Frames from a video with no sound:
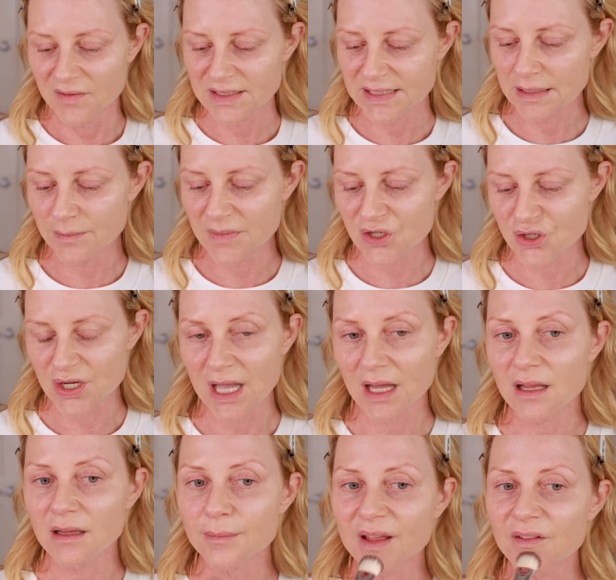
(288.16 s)
I've seen
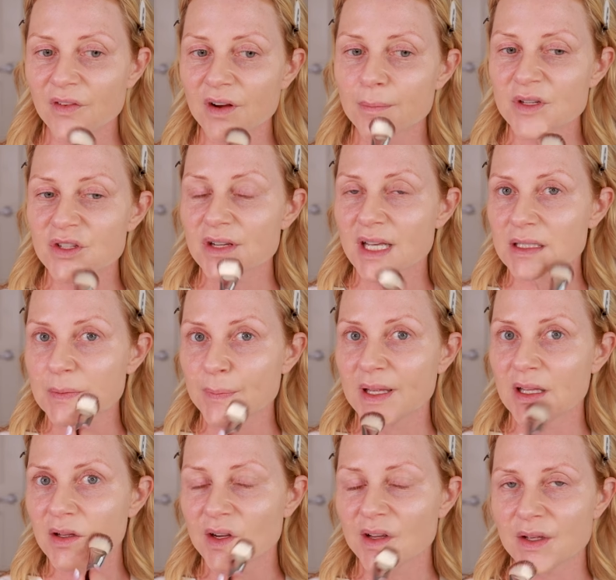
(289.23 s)
Michelle, my friend Michelle
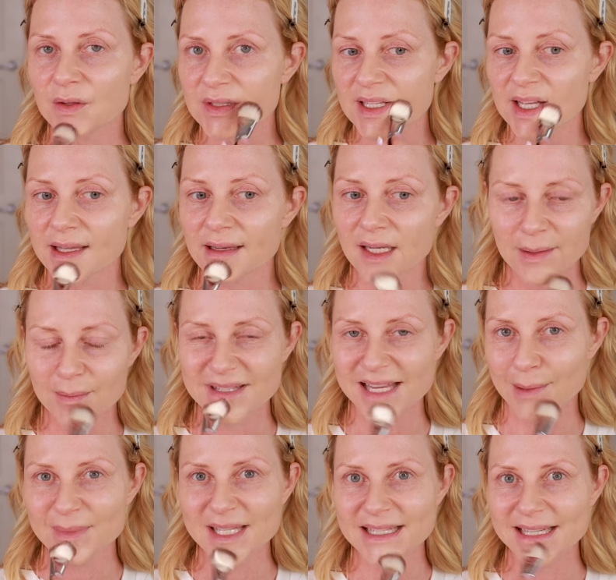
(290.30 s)
Spieler, use it. I'm
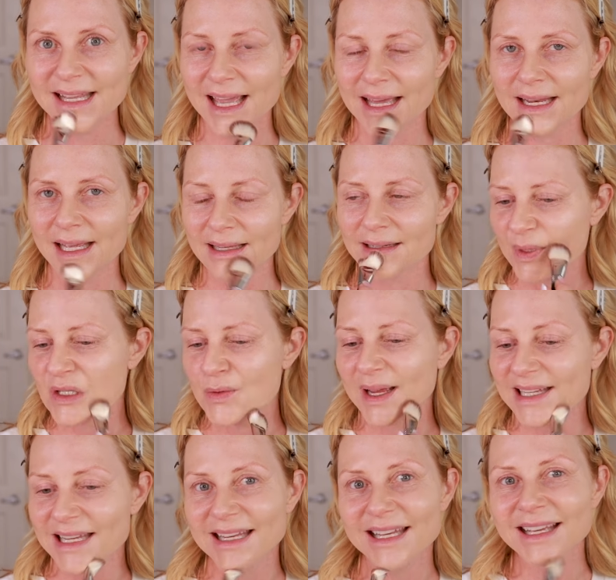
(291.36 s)
tempted to get it, but do
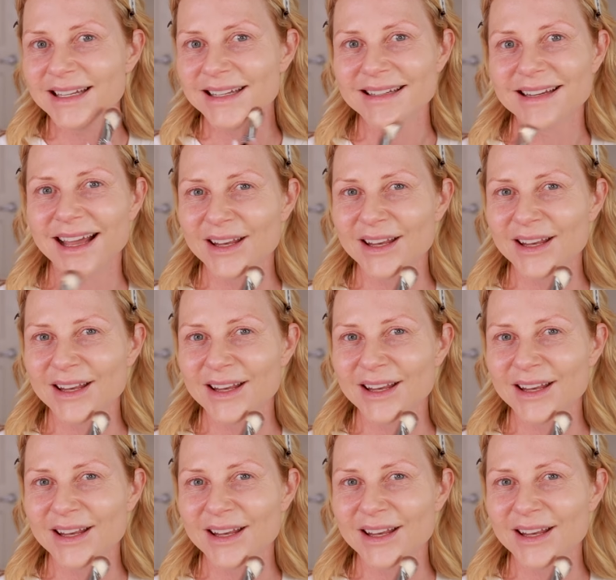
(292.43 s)
I need it?